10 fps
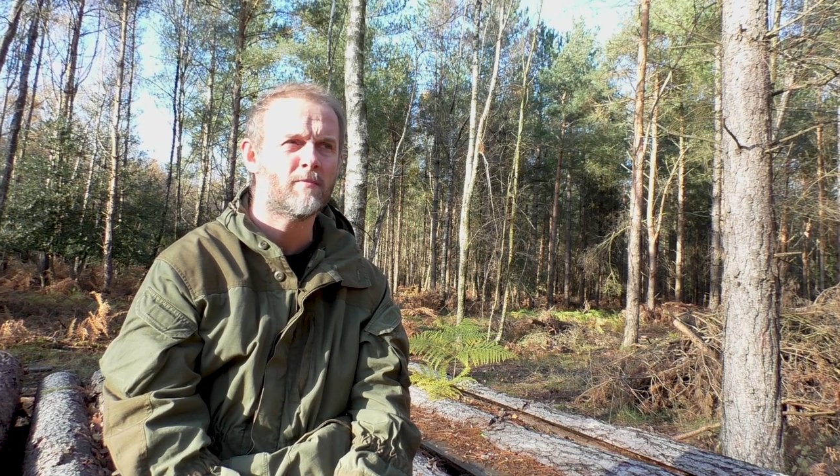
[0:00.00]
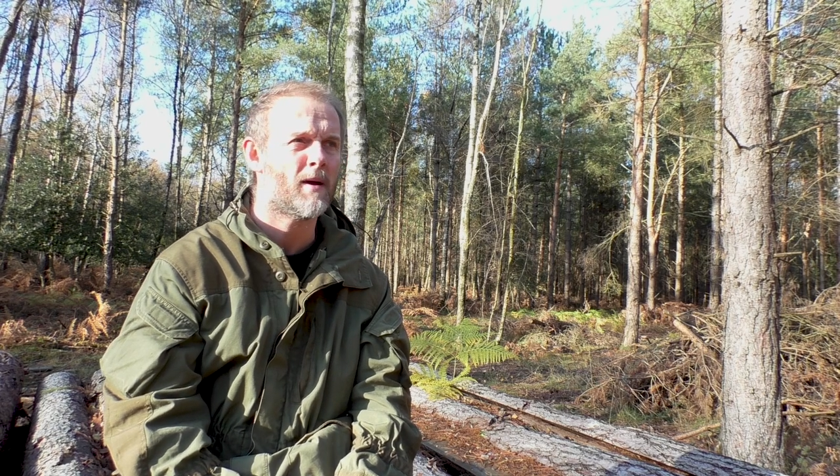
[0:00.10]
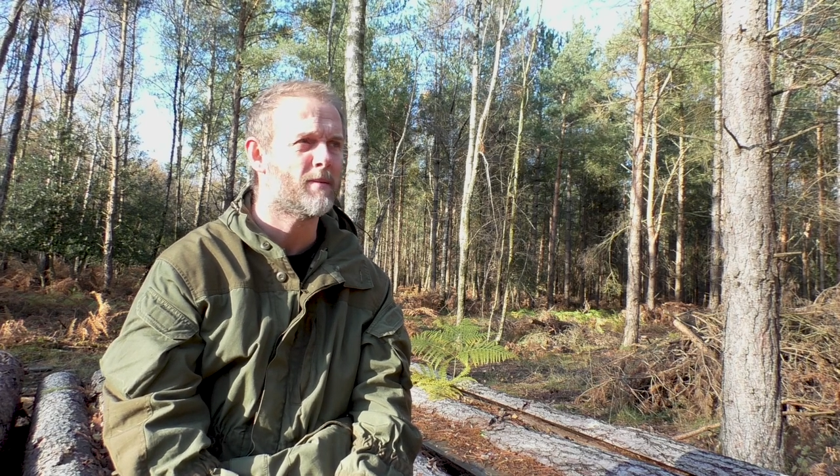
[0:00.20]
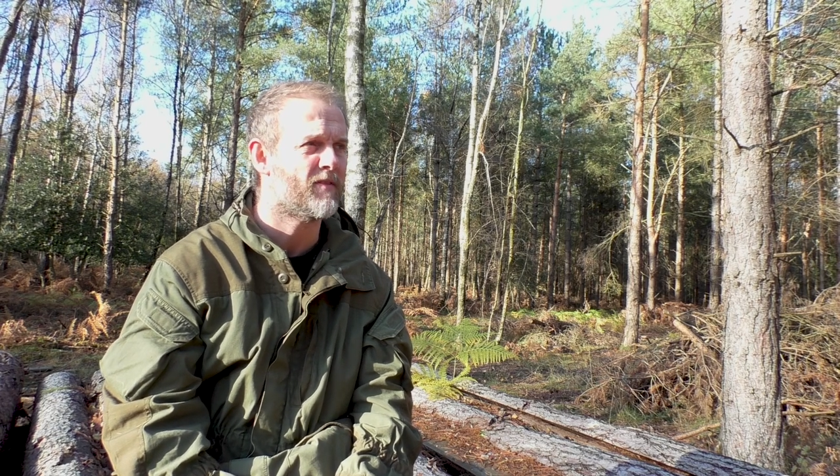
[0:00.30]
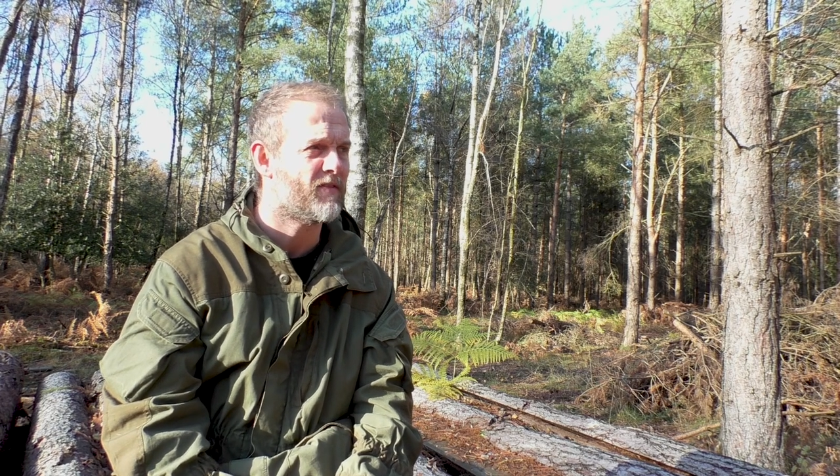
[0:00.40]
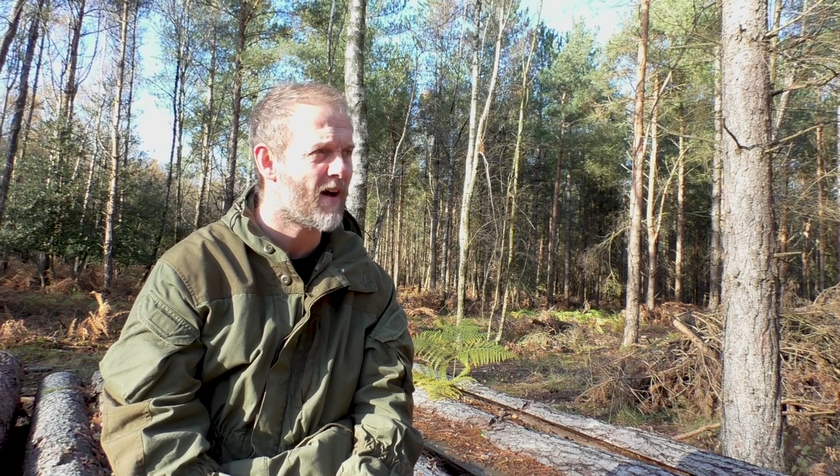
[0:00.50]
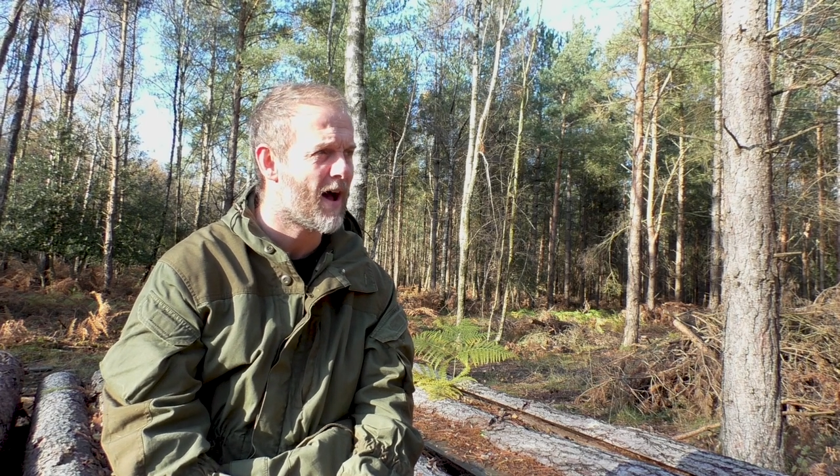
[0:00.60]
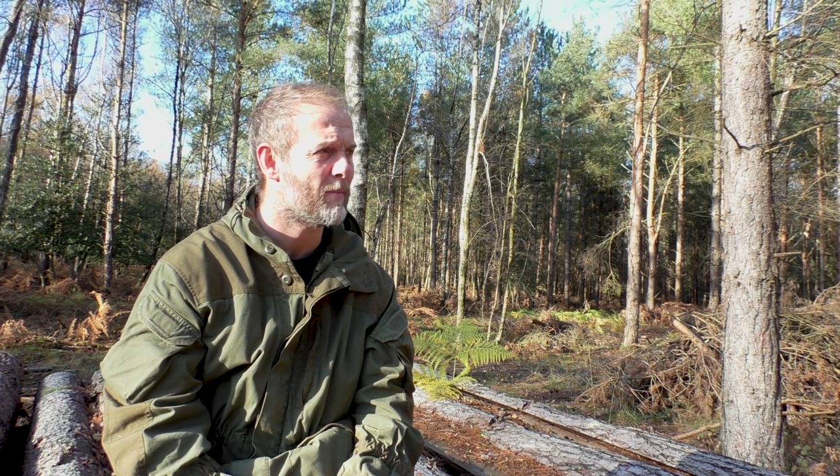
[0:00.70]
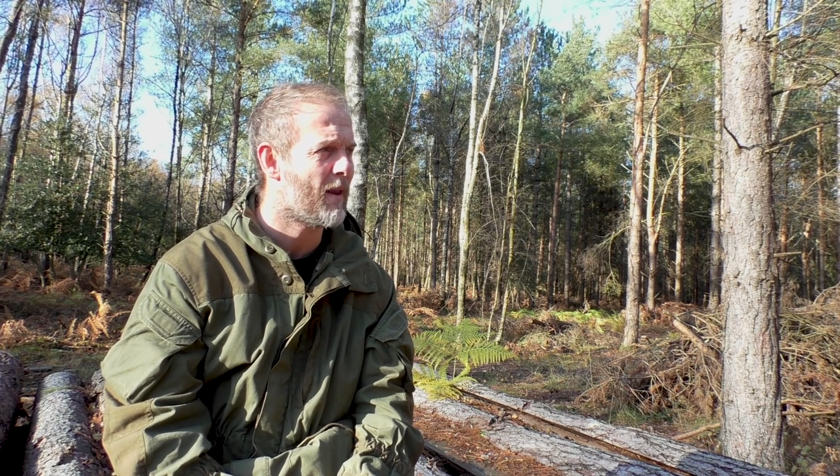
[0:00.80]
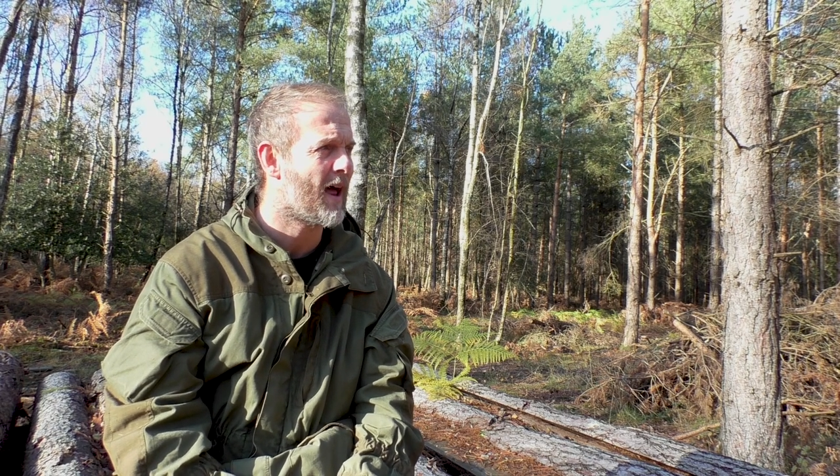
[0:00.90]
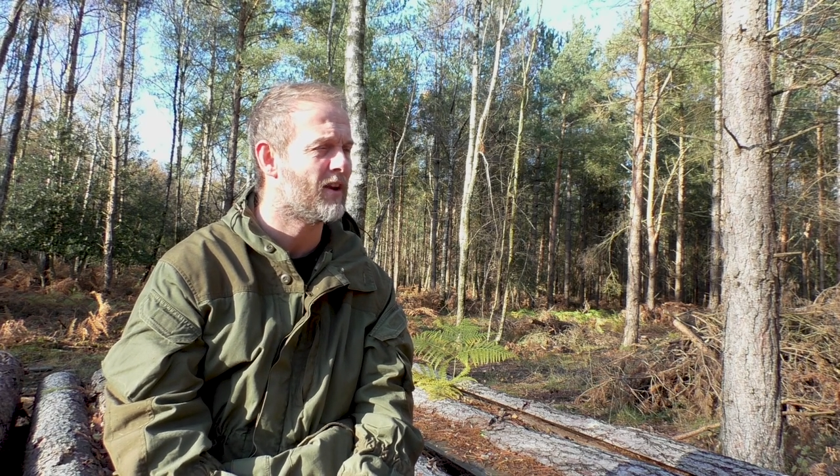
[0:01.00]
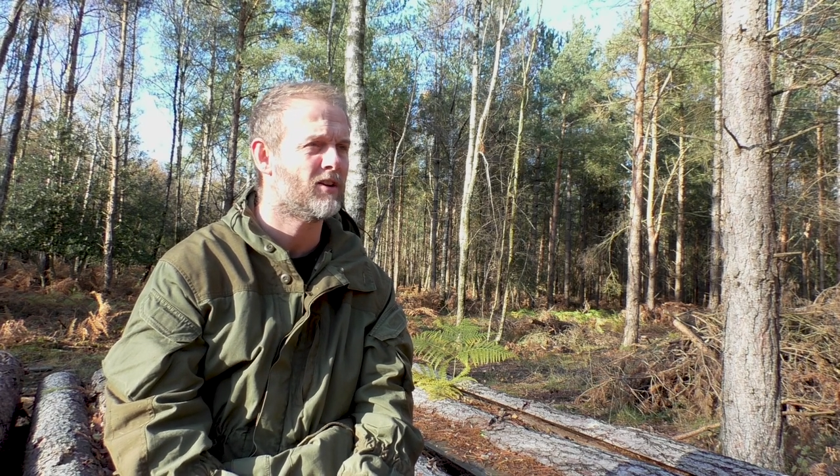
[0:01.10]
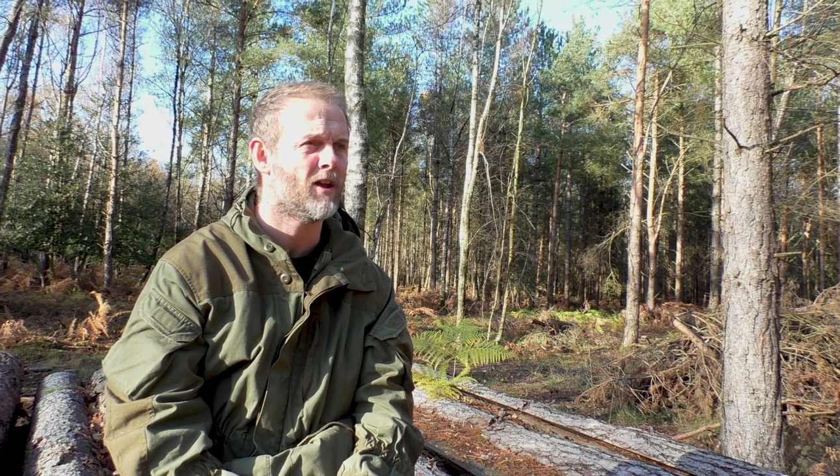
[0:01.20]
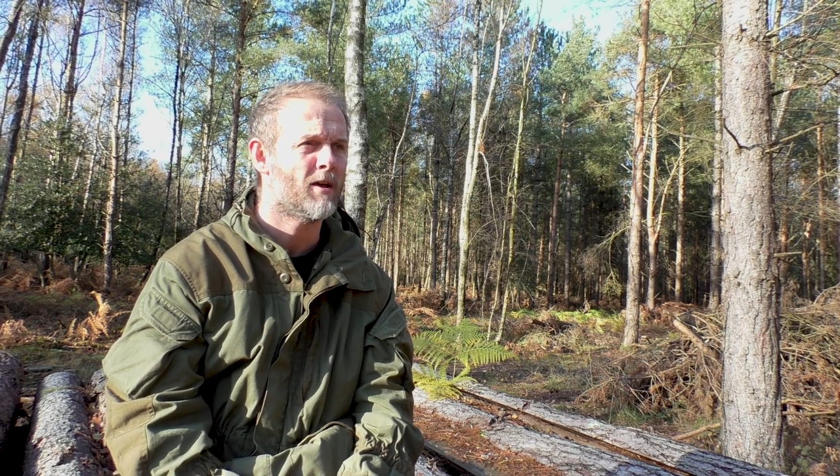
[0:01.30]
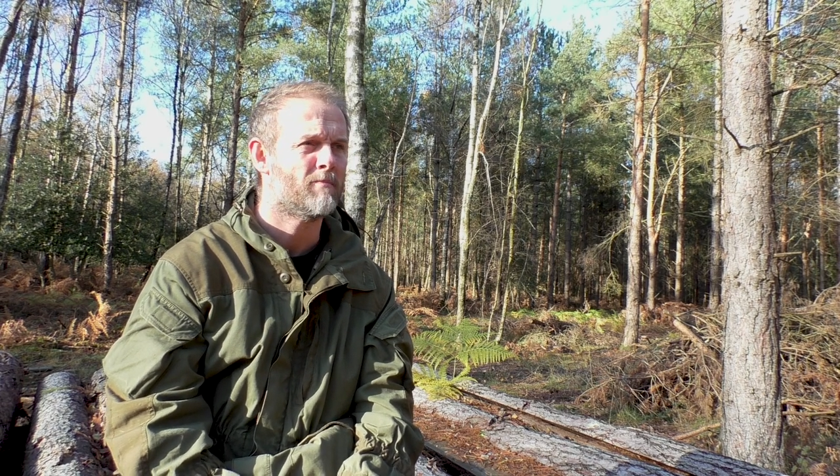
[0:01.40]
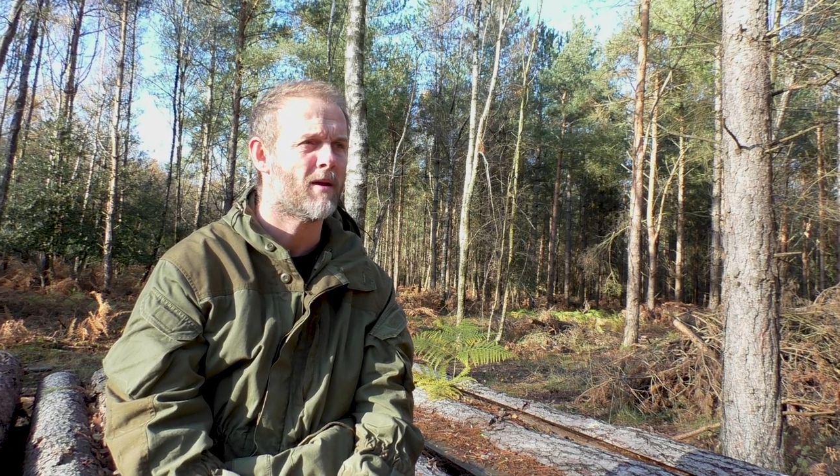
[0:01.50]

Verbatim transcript: maybe farmland,